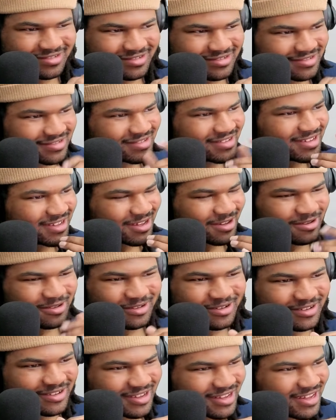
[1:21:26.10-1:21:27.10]
Yeah,
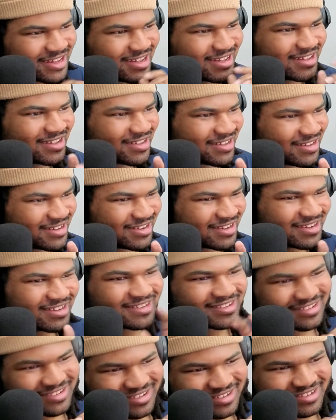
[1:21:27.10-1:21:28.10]
and then
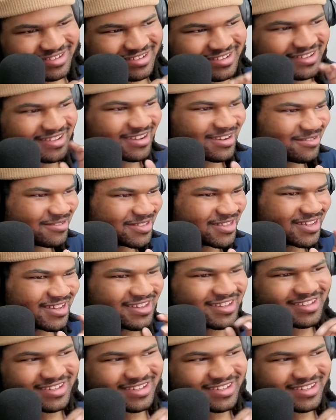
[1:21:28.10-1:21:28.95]
higher with that.